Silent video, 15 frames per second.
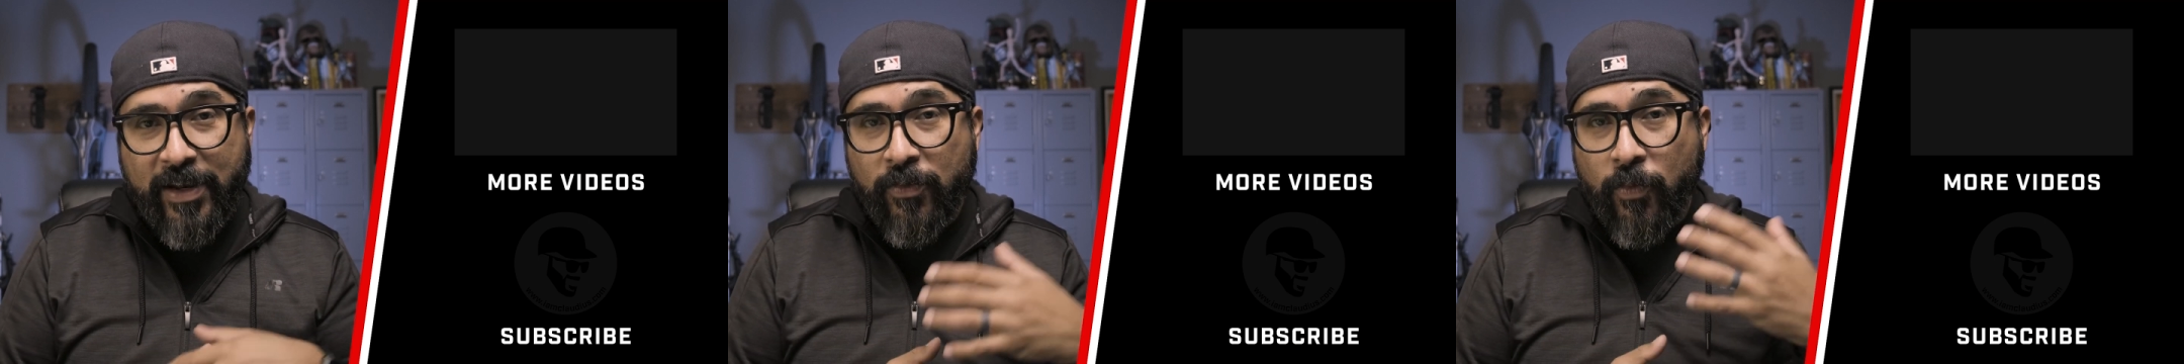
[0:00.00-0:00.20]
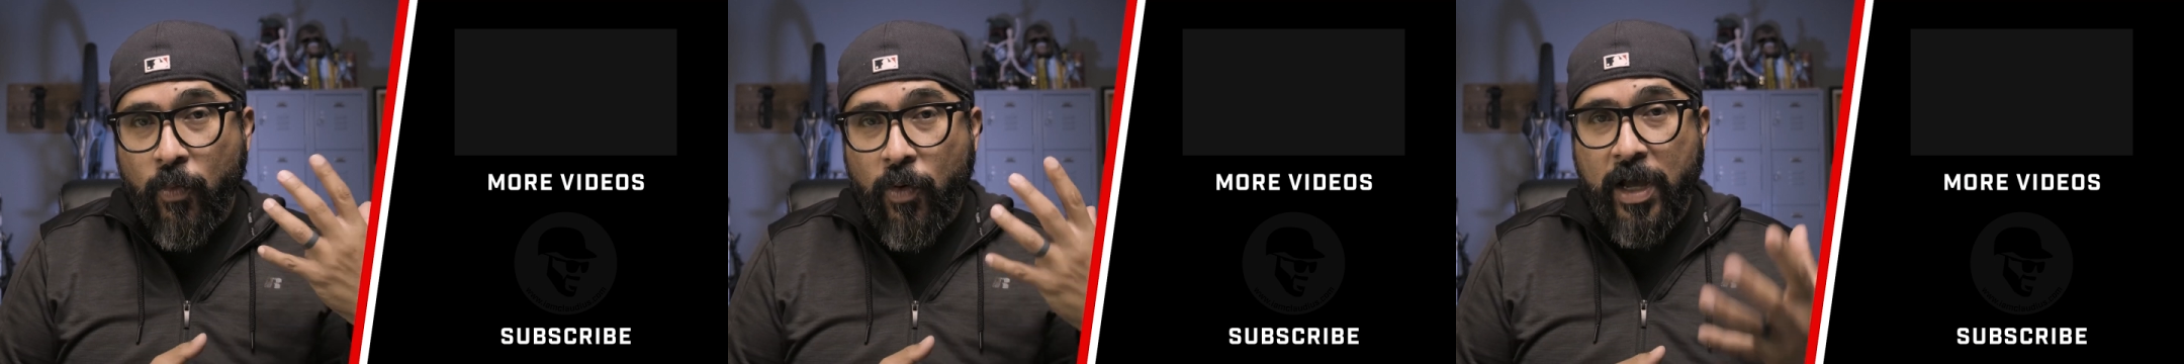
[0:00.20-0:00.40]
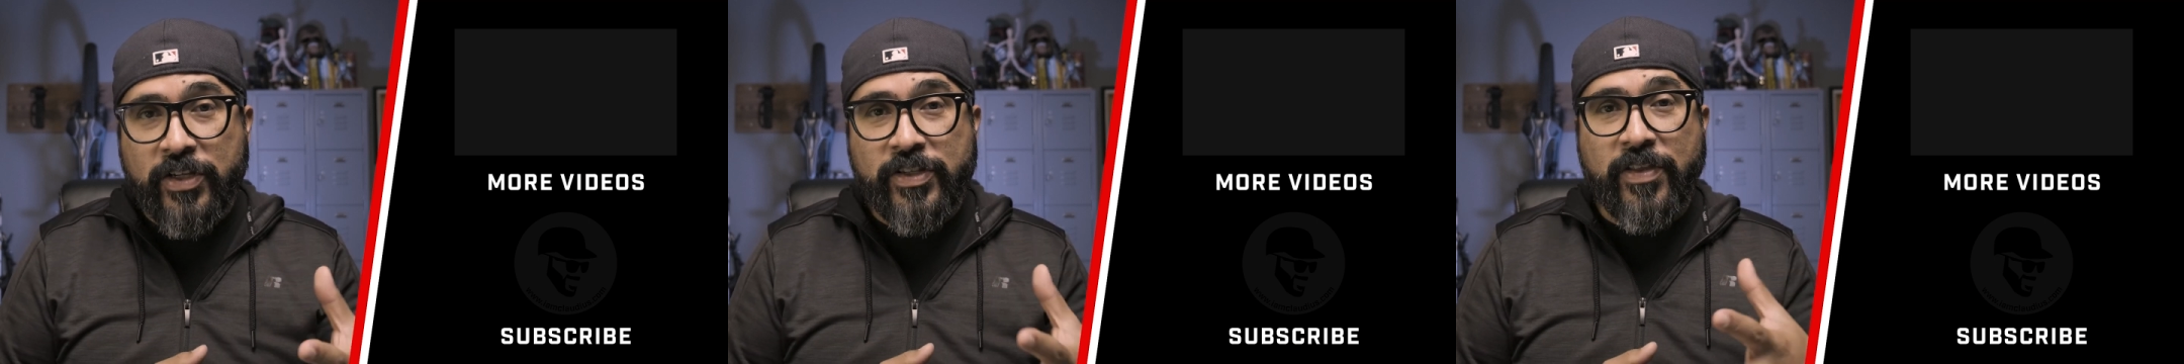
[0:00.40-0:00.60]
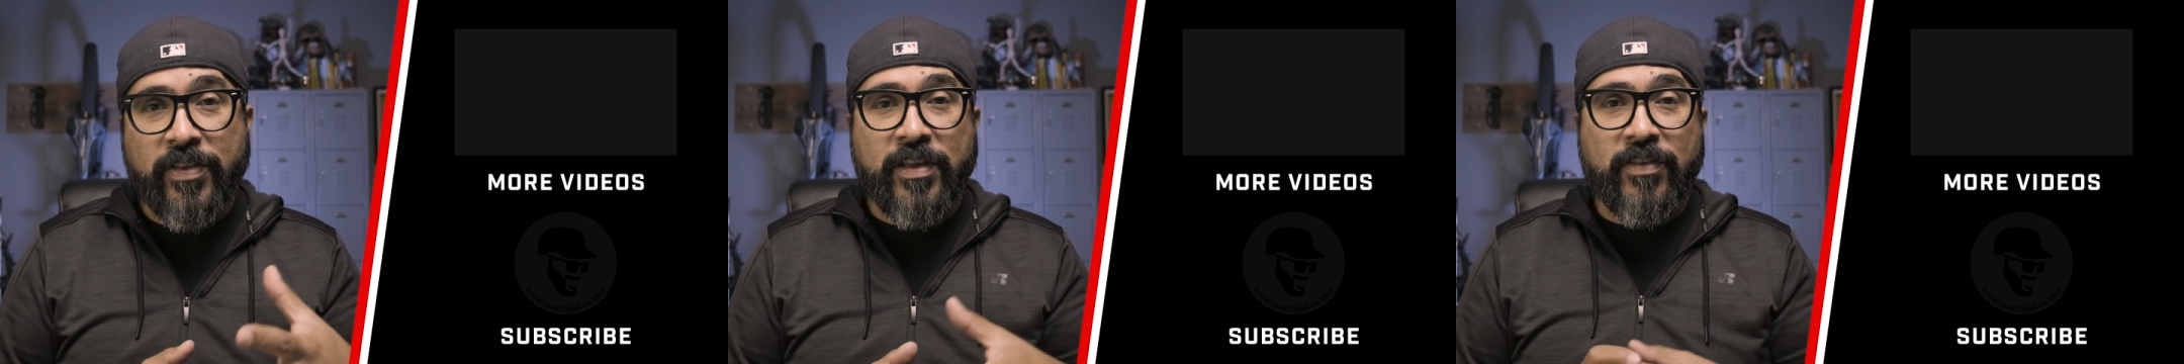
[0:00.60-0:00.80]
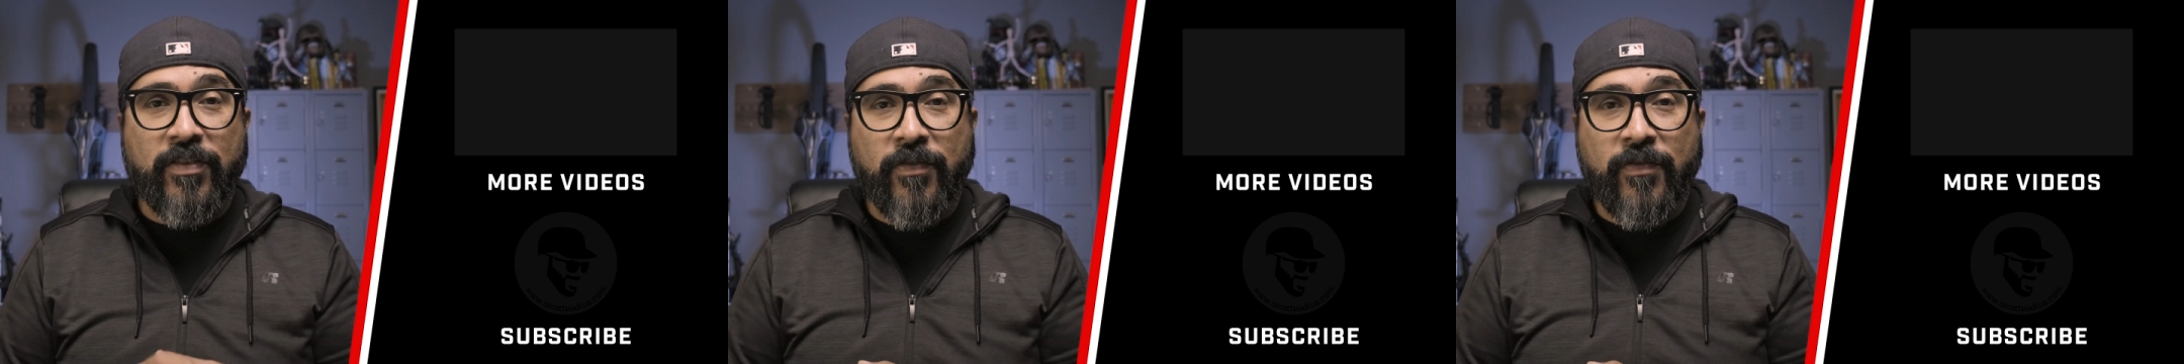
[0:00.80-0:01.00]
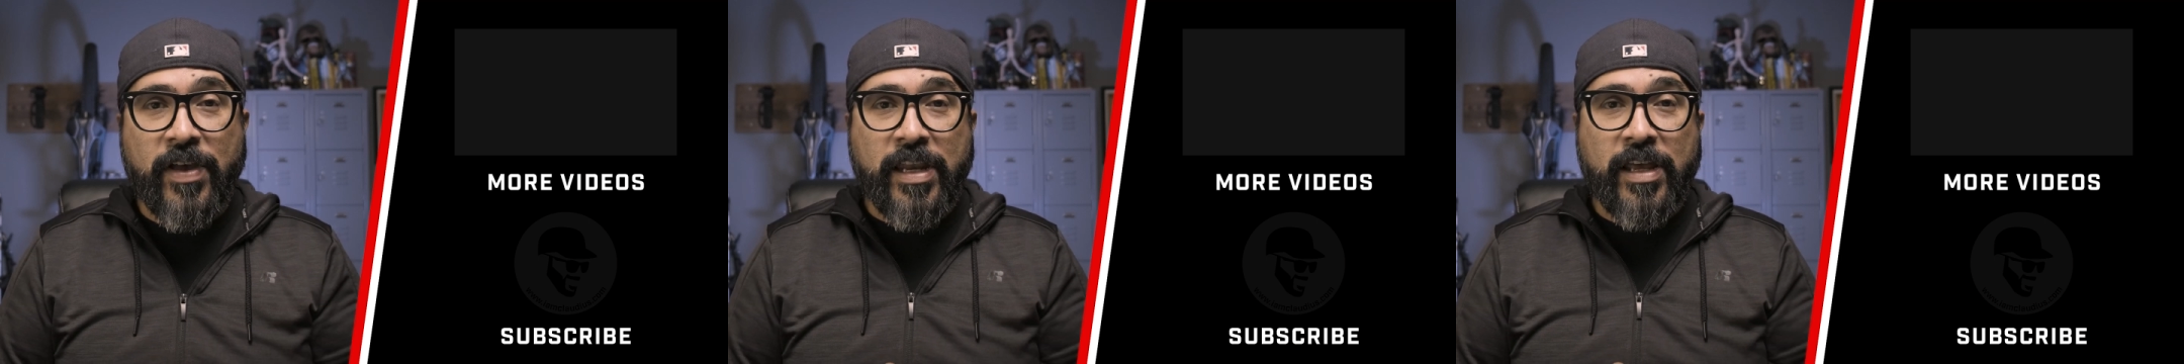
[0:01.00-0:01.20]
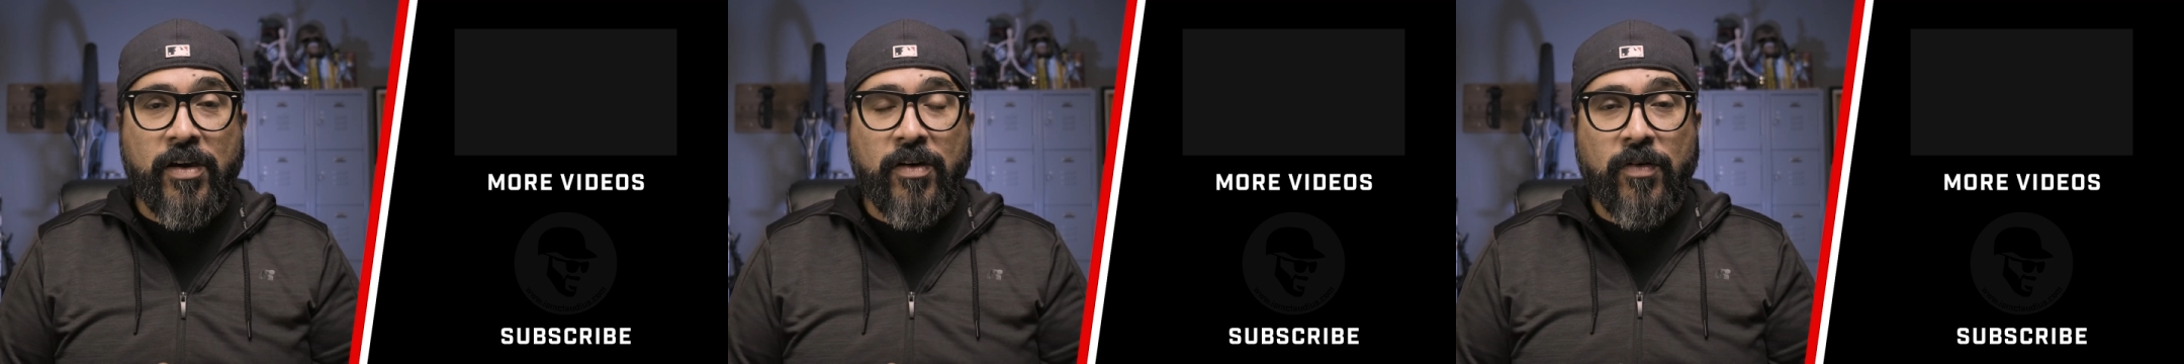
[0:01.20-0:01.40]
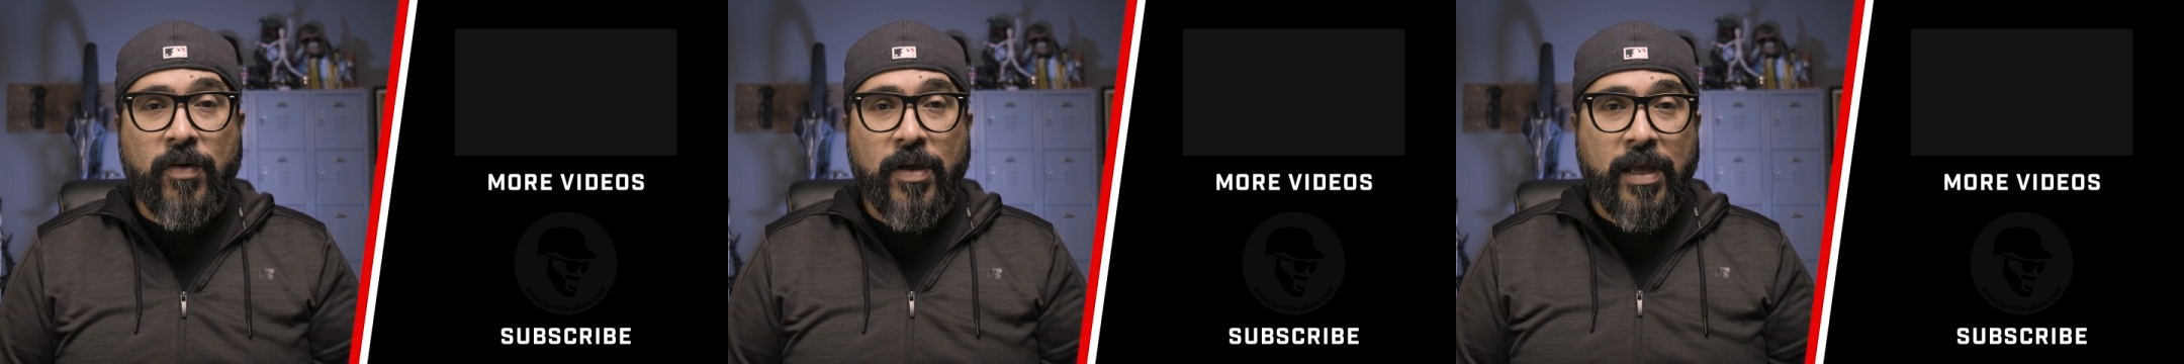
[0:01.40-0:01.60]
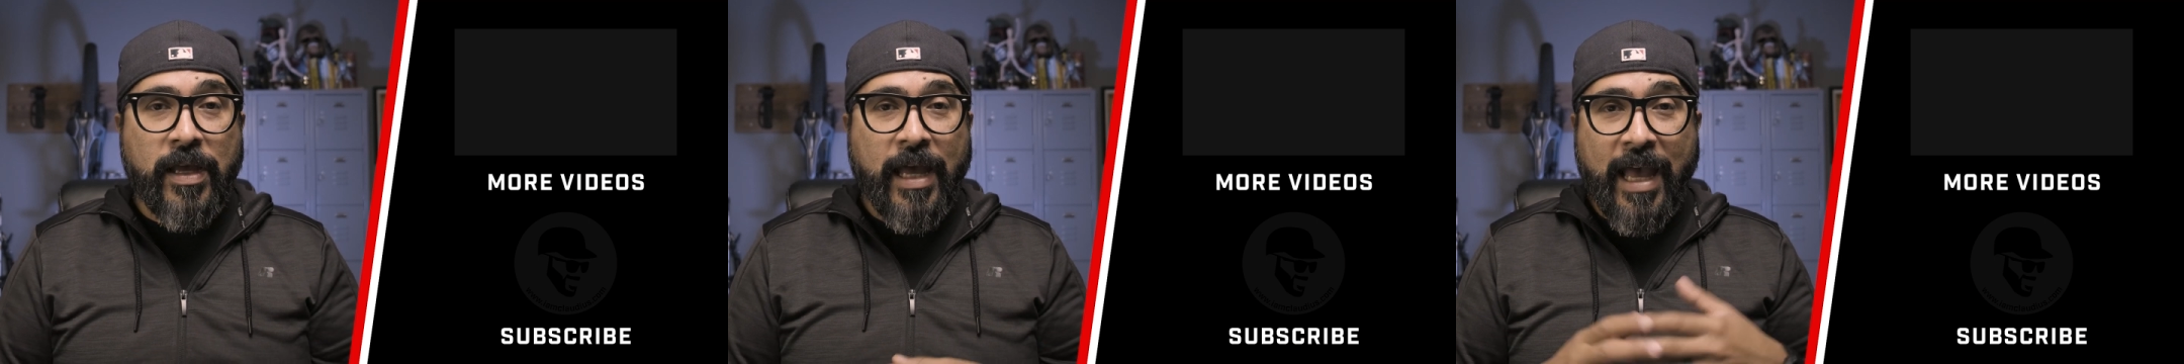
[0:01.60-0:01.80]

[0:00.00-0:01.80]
to watch this video.